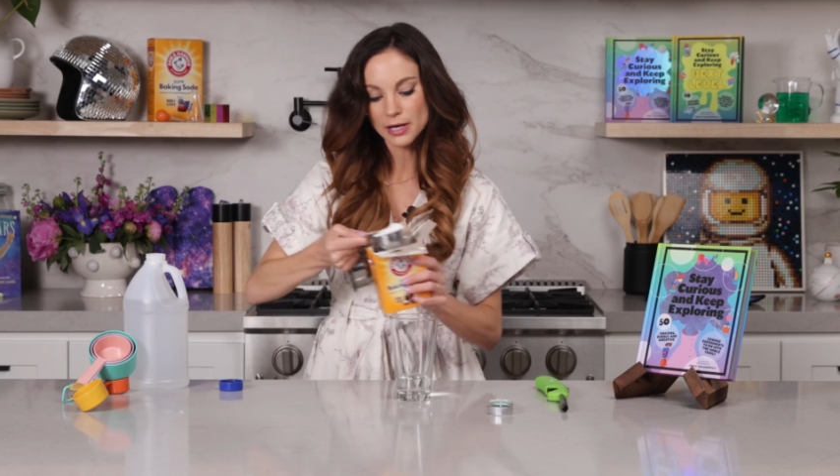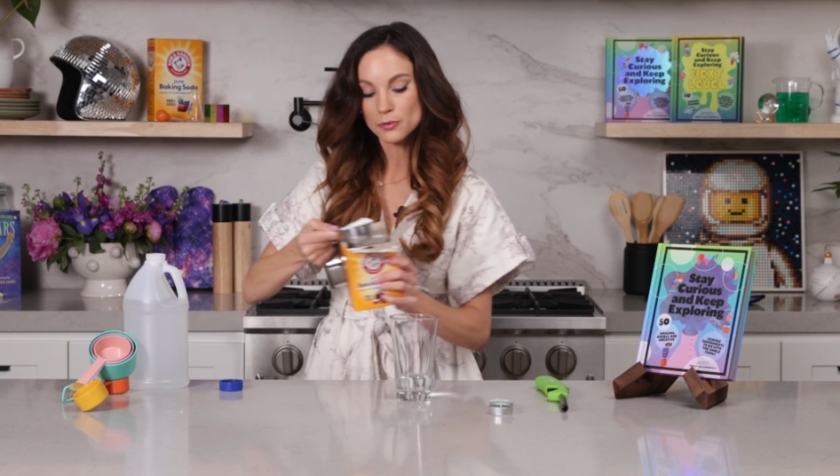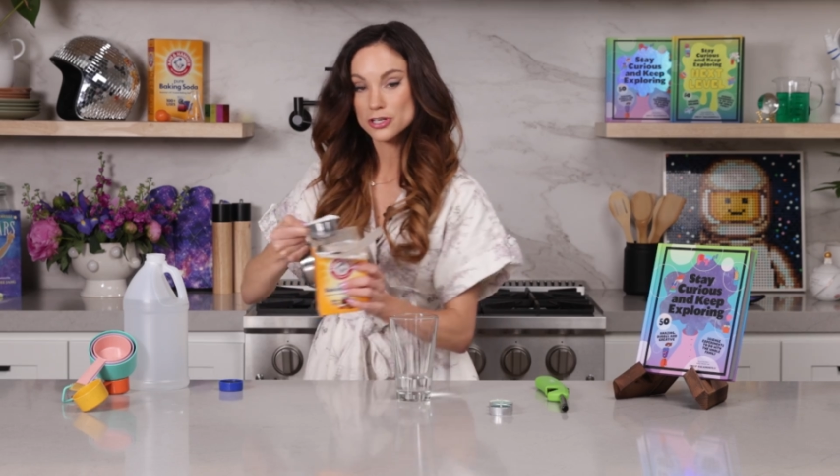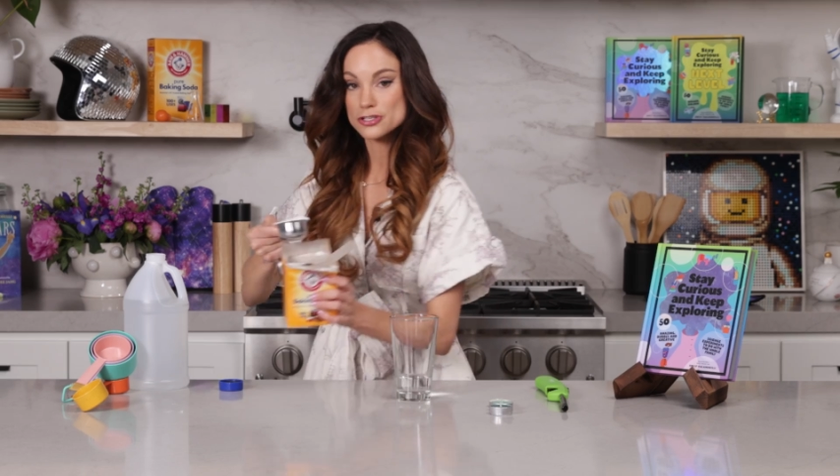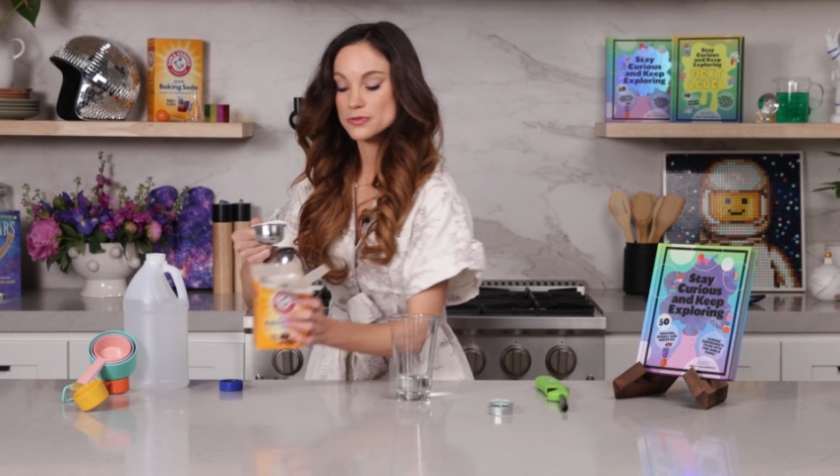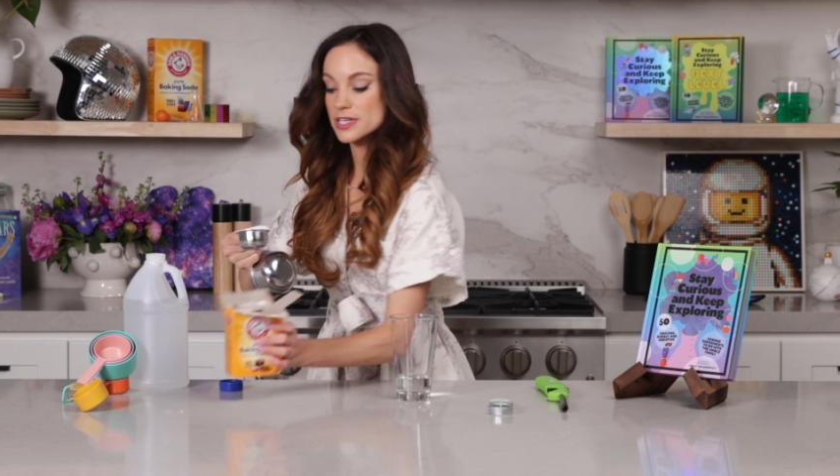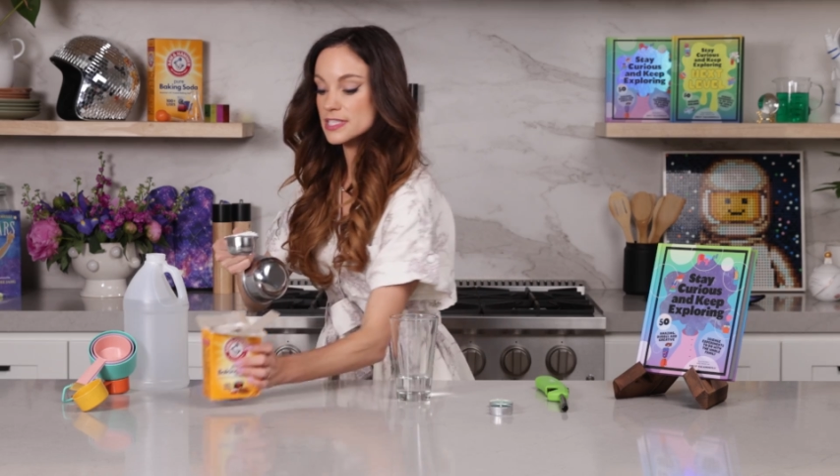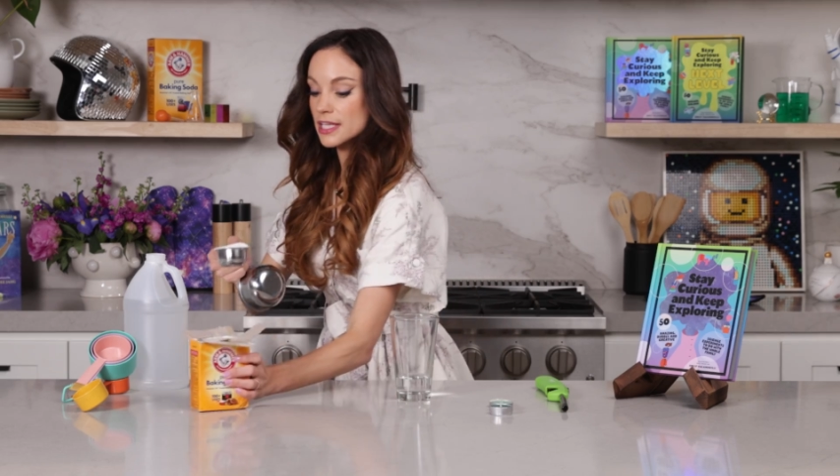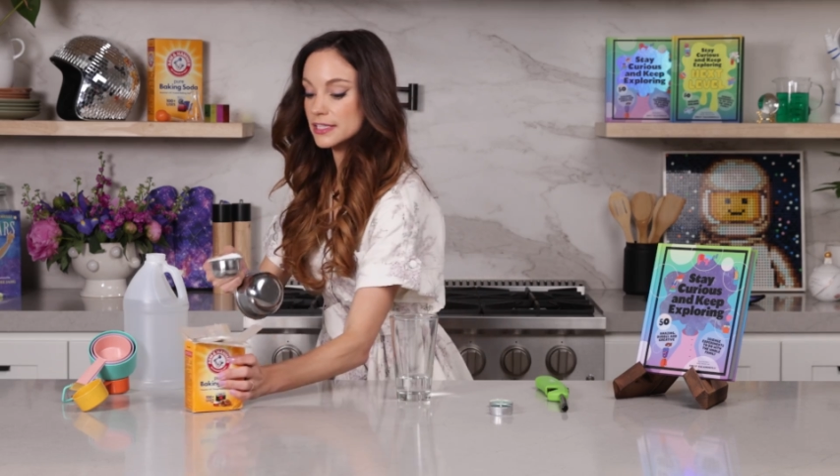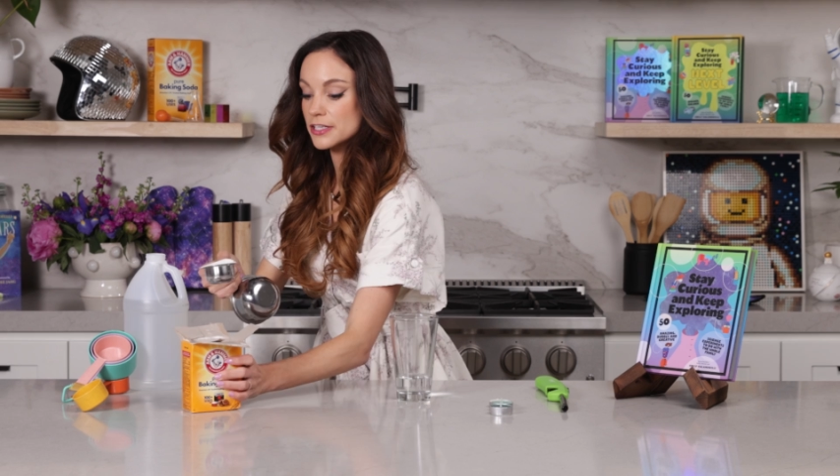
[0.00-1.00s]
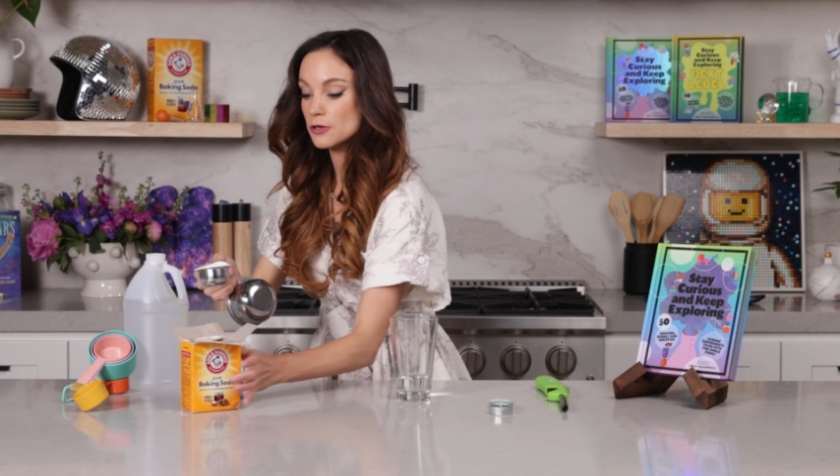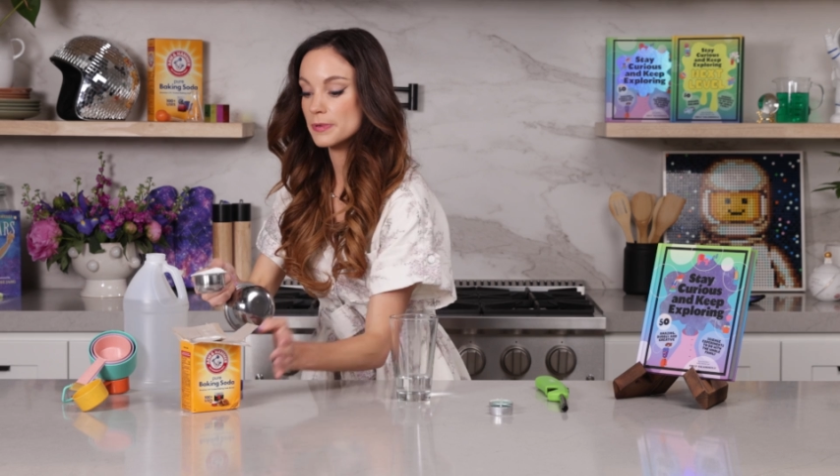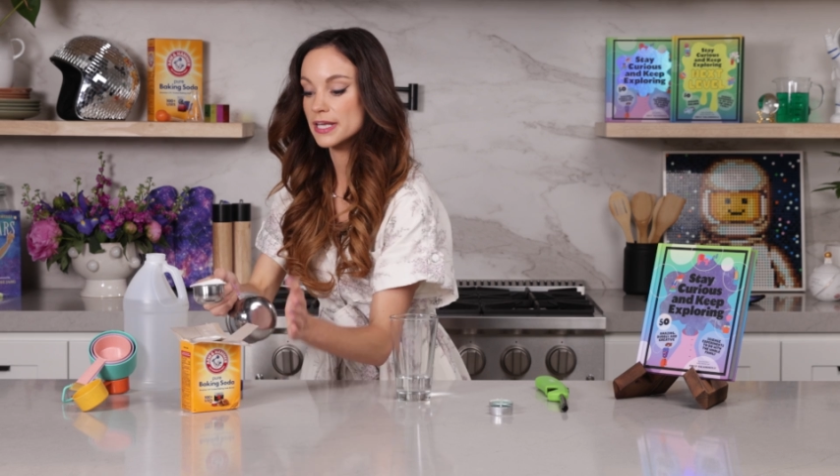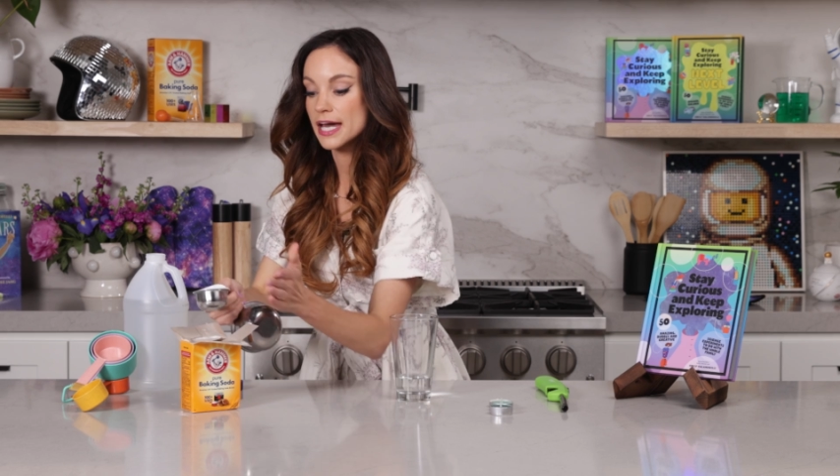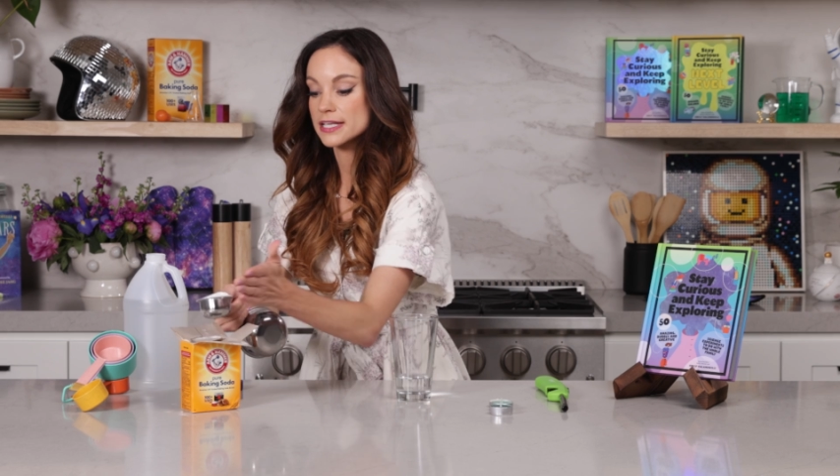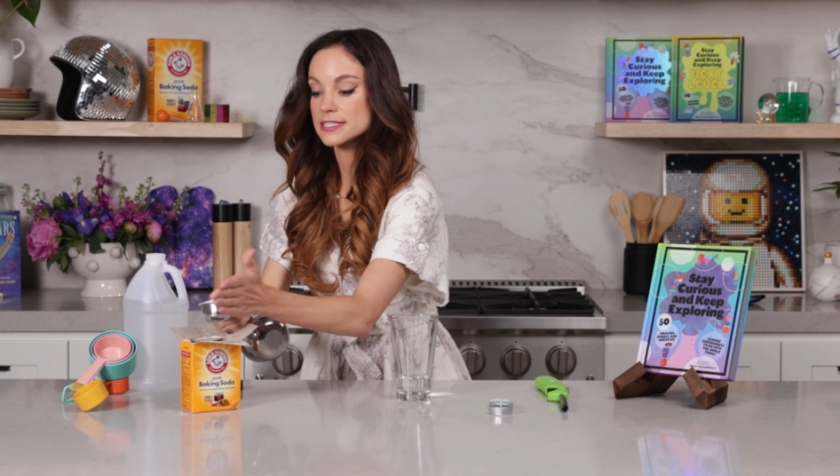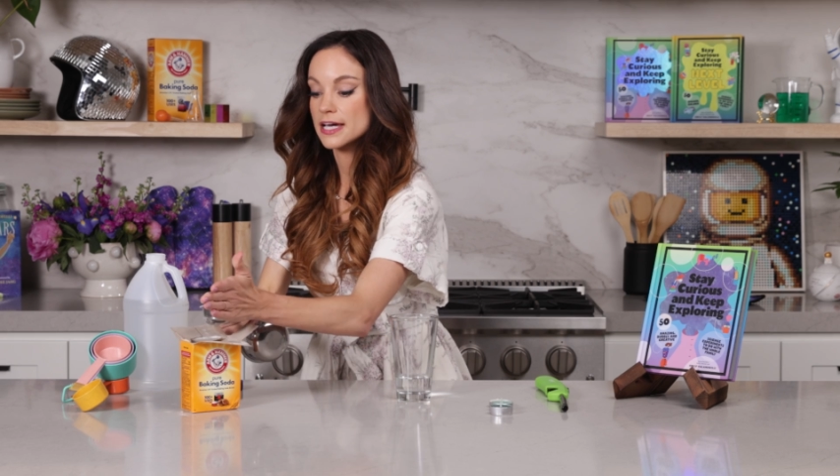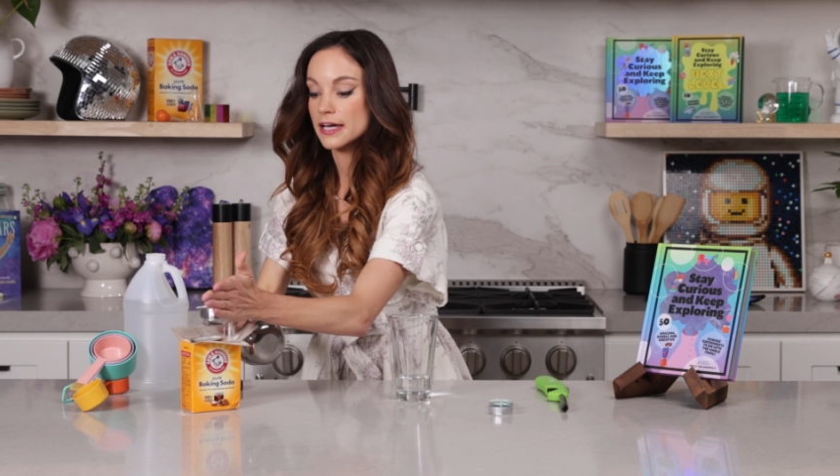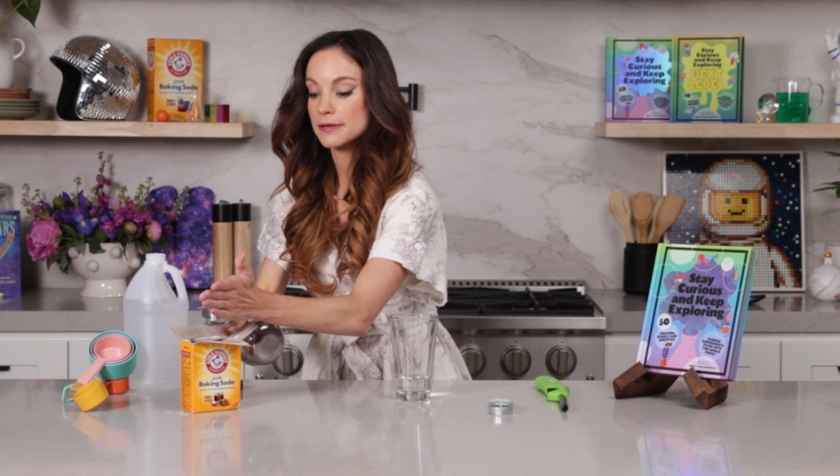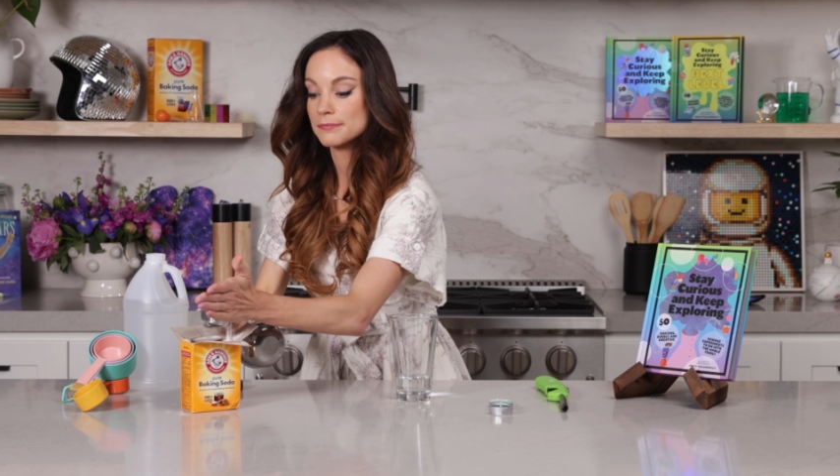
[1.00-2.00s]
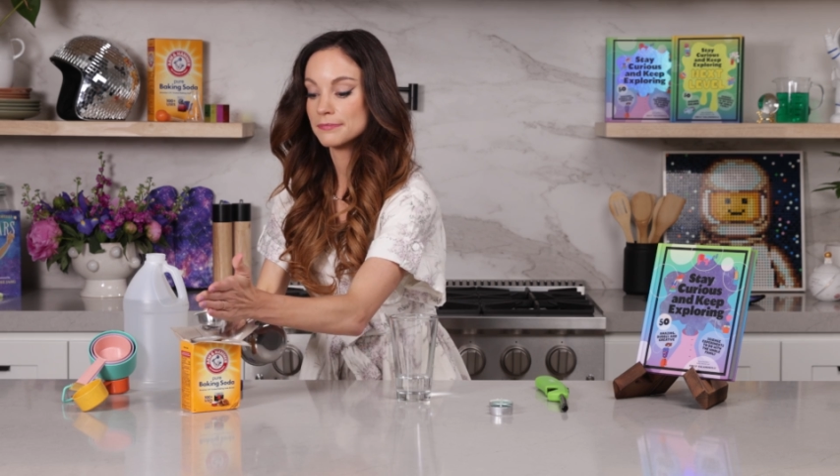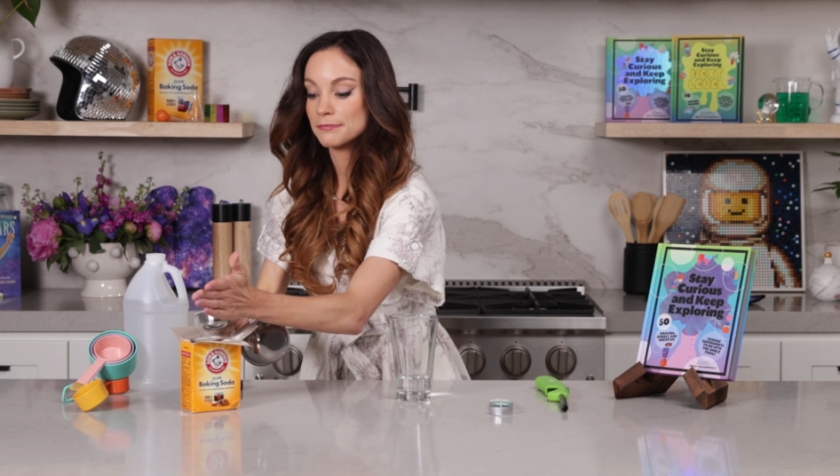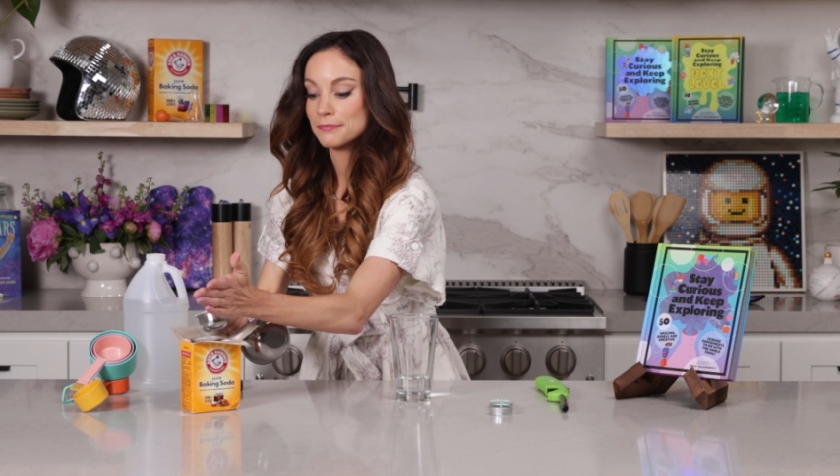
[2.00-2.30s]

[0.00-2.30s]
You might want to do this a little bit at a time.